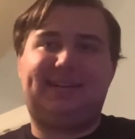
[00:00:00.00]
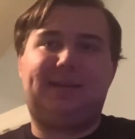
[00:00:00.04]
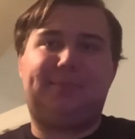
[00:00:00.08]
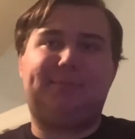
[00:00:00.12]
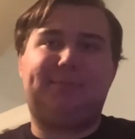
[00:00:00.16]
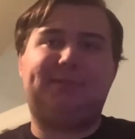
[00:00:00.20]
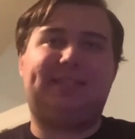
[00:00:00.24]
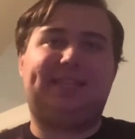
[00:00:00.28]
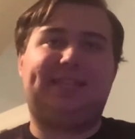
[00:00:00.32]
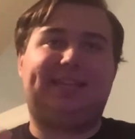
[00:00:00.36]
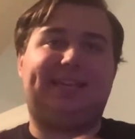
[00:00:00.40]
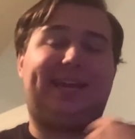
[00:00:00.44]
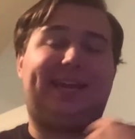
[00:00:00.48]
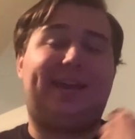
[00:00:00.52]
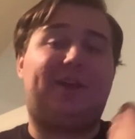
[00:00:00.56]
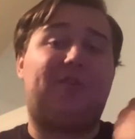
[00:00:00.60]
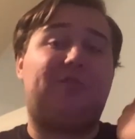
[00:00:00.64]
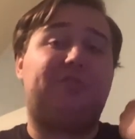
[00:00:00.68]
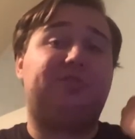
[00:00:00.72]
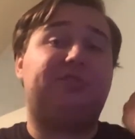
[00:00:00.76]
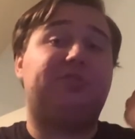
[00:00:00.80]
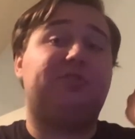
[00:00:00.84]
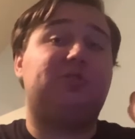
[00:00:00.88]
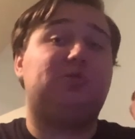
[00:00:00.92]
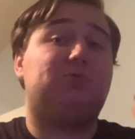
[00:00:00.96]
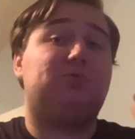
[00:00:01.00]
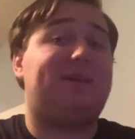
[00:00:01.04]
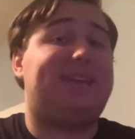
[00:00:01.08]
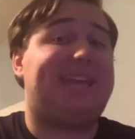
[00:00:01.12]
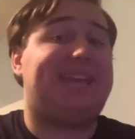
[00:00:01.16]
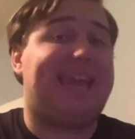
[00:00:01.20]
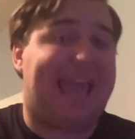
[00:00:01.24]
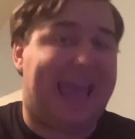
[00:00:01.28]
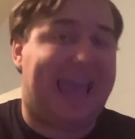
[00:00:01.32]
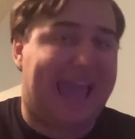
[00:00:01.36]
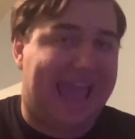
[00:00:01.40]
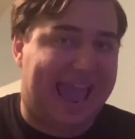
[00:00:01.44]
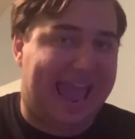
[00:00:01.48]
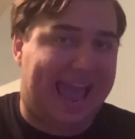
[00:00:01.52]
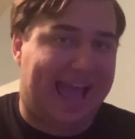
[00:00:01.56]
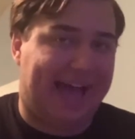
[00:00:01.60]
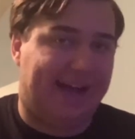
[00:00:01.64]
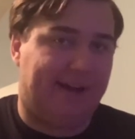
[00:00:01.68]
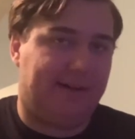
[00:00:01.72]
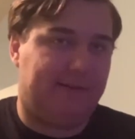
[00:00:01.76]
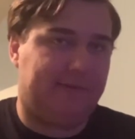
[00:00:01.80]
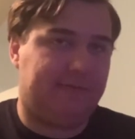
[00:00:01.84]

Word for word: up to the characters we have.